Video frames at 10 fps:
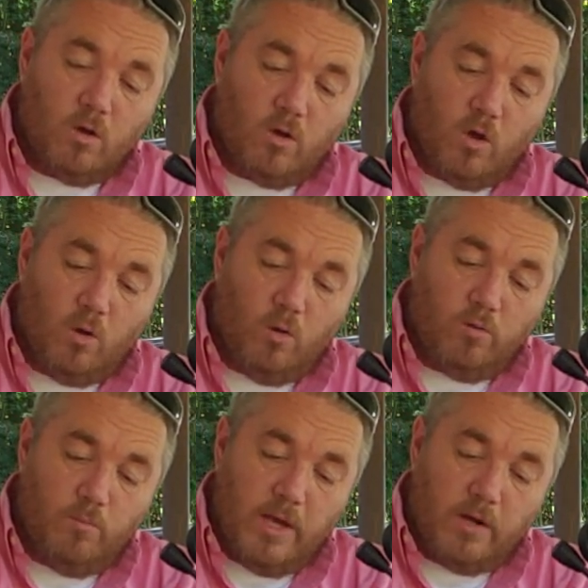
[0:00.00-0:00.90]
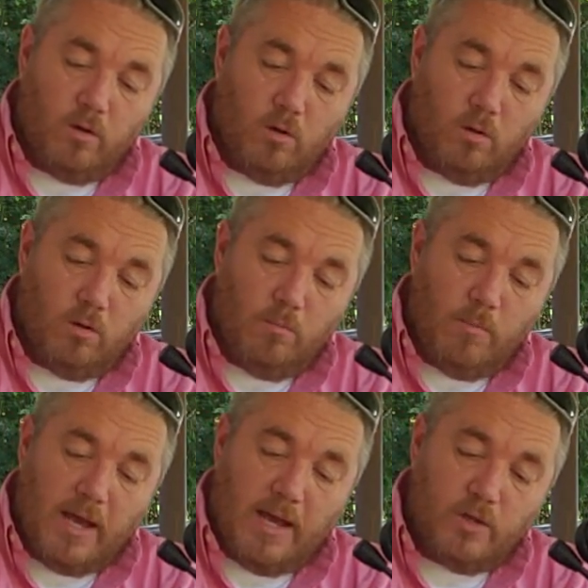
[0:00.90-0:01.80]
Gold Medal
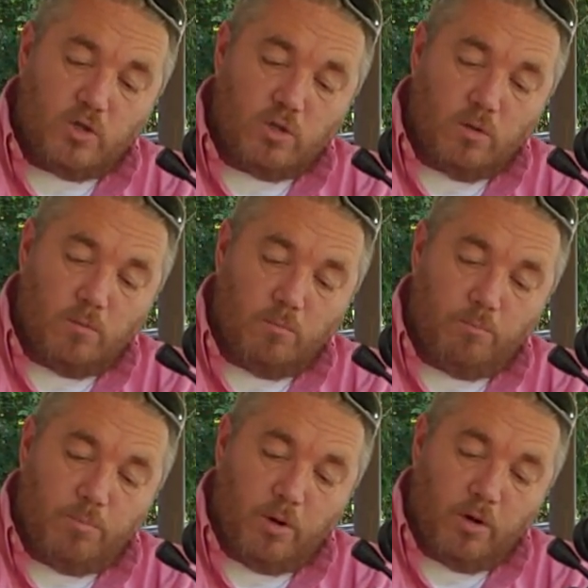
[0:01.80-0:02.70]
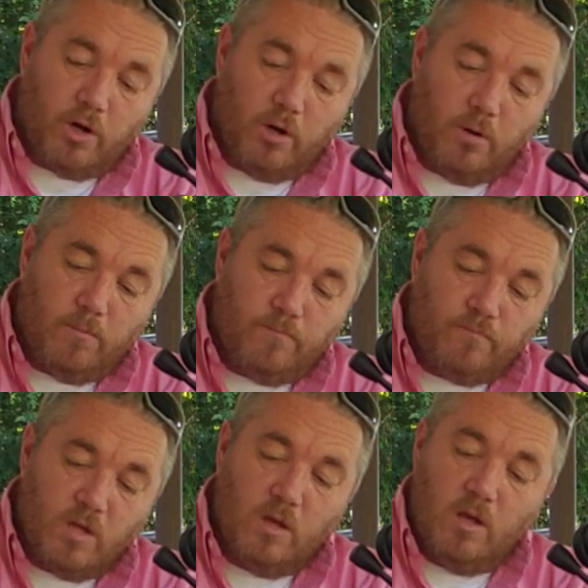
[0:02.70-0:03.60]
Match Berger
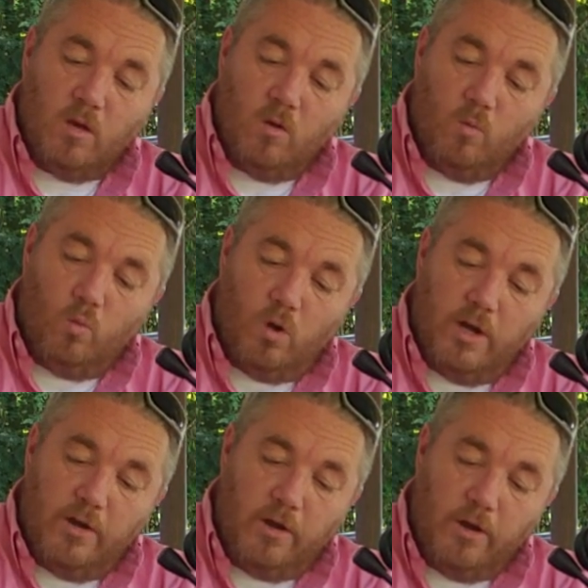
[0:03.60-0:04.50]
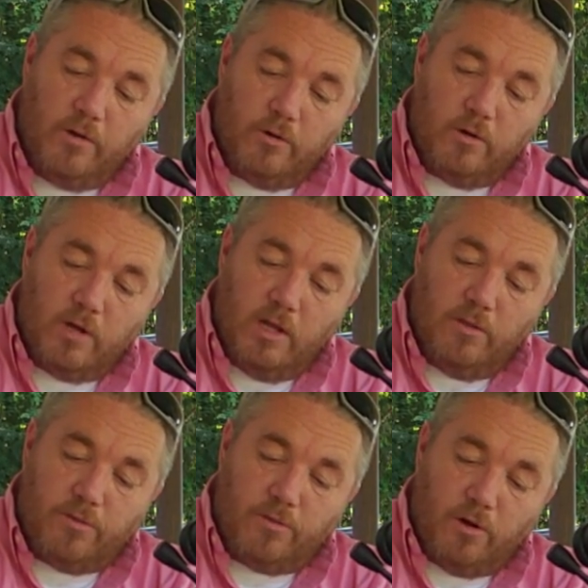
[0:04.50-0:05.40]

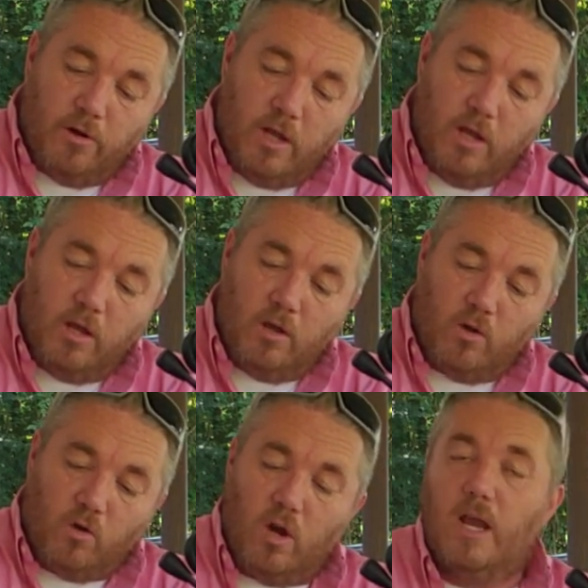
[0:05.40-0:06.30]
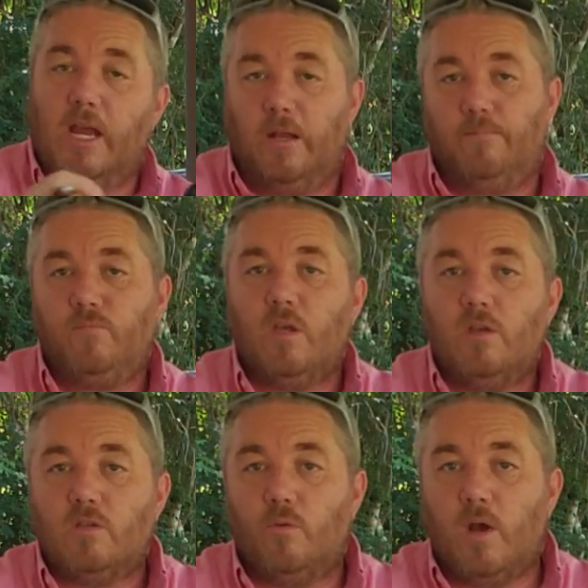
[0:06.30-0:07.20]
130 grain.
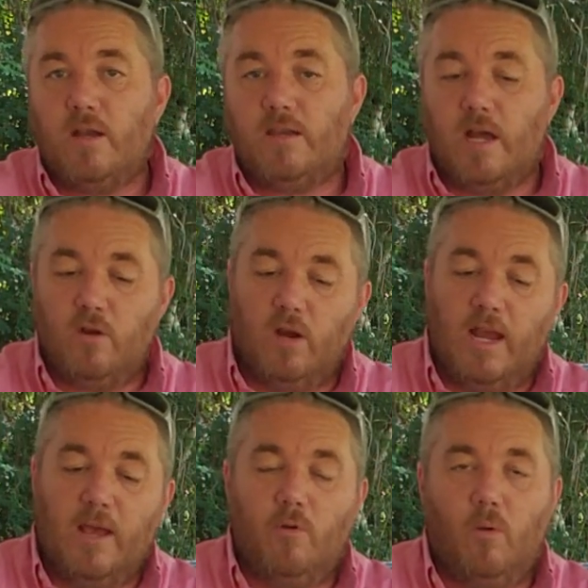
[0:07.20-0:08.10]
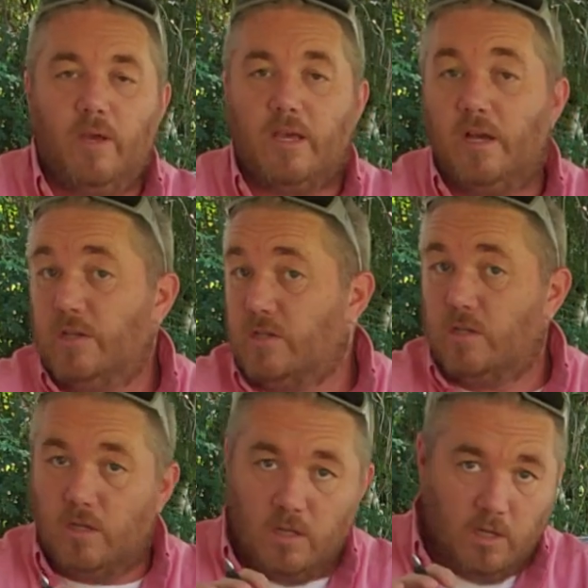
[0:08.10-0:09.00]
So write down your ammo because
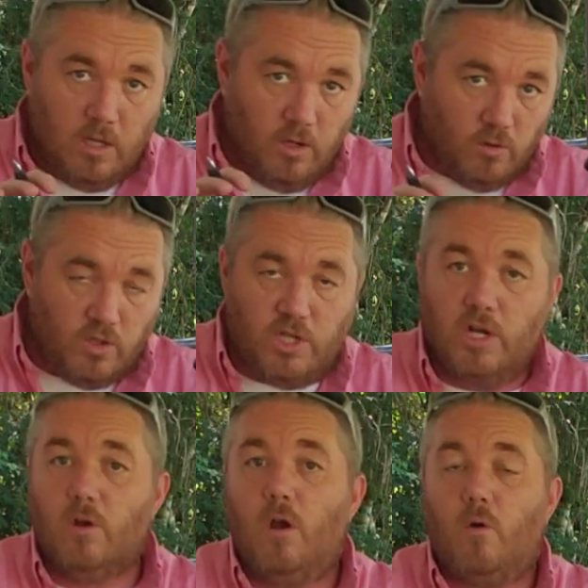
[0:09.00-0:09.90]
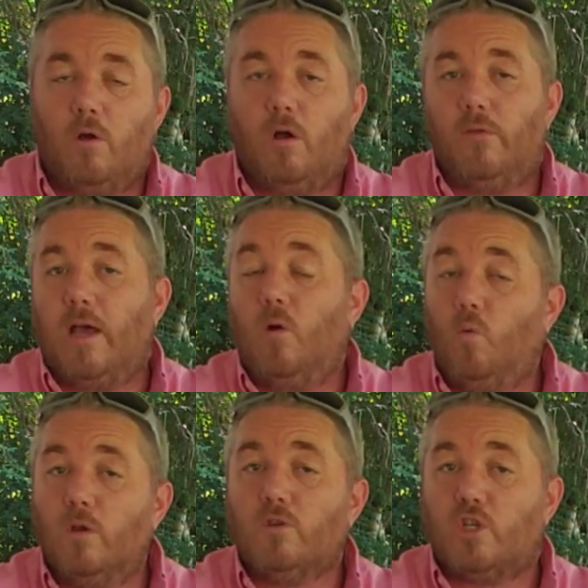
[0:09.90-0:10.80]
your zero and all that
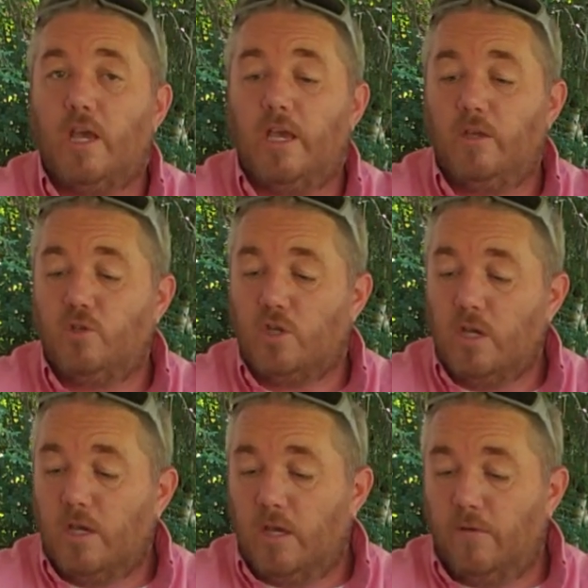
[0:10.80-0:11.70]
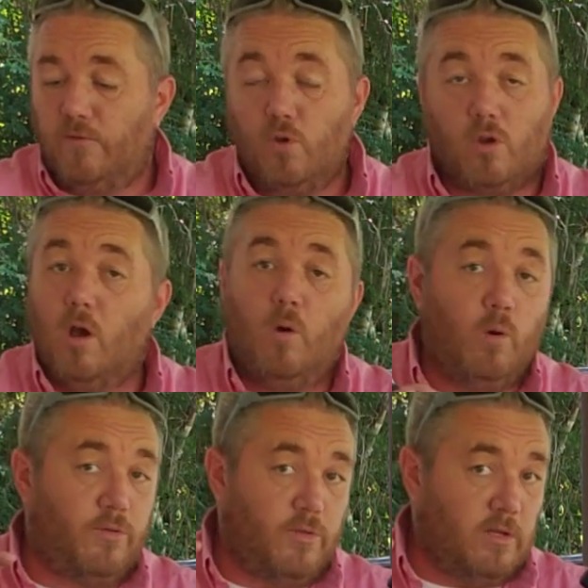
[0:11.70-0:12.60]
will change if you go
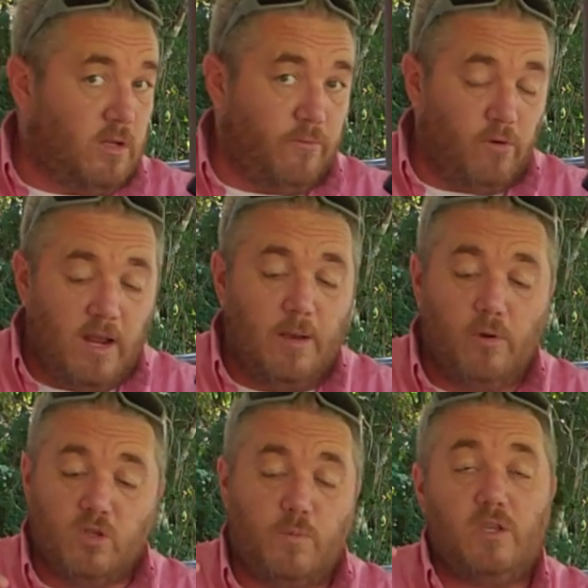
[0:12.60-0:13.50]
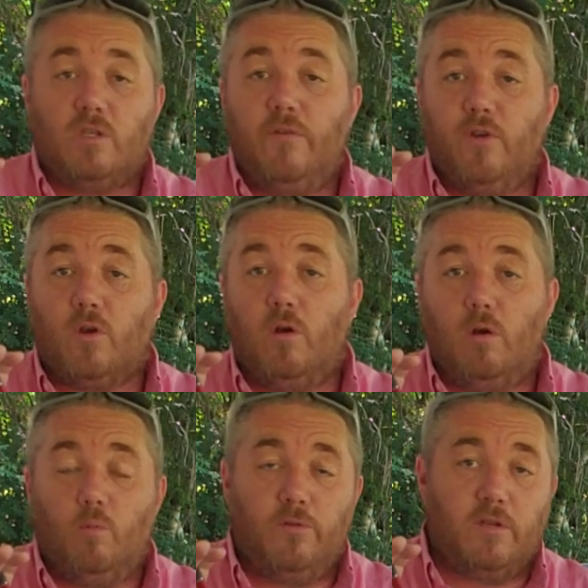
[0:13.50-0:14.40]
with the different ammo, especially if you're
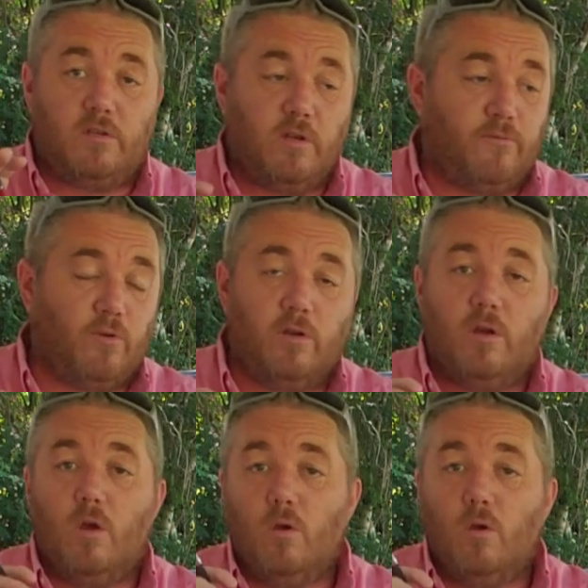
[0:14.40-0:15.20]
going with a different